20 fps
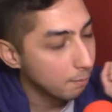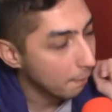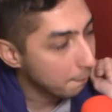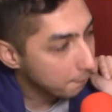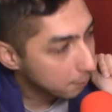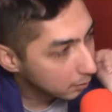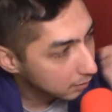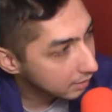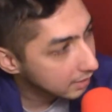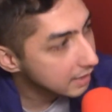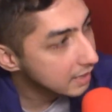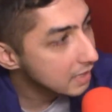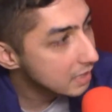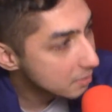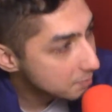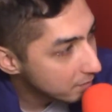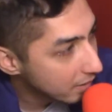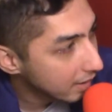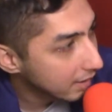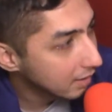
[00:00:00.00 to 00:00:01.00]
But please,
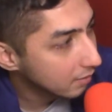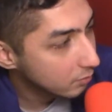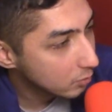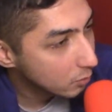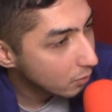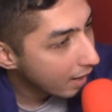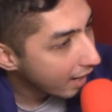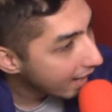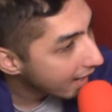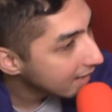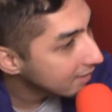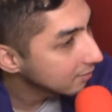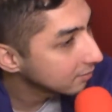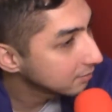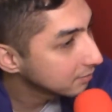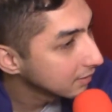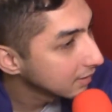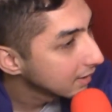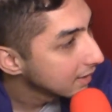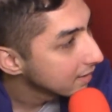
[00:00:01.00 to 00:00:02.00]
Ben, if you
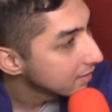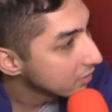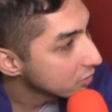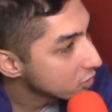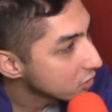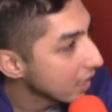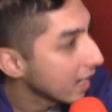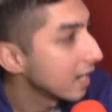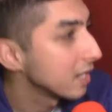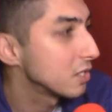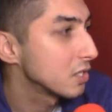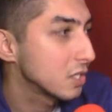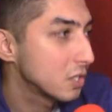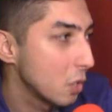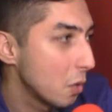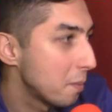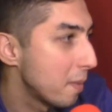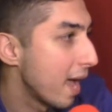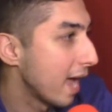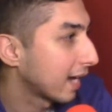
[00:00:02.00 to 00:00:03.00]
have the chance, just
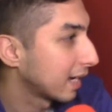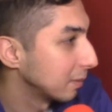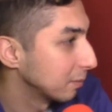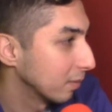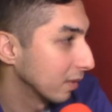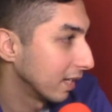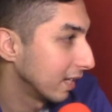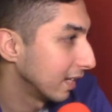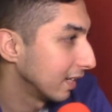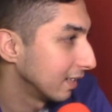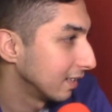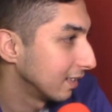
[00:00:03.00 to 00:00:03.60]
go back and play it.